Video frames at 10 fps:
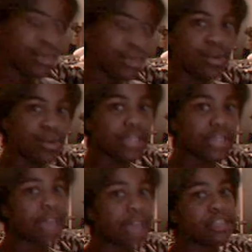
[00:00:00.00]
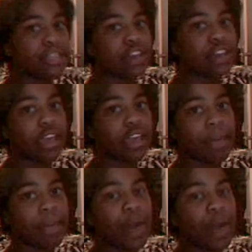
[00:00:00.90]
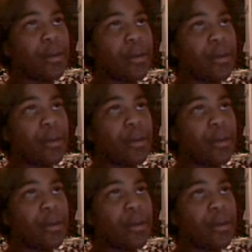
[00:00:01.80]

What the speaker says: the whole time he's talking about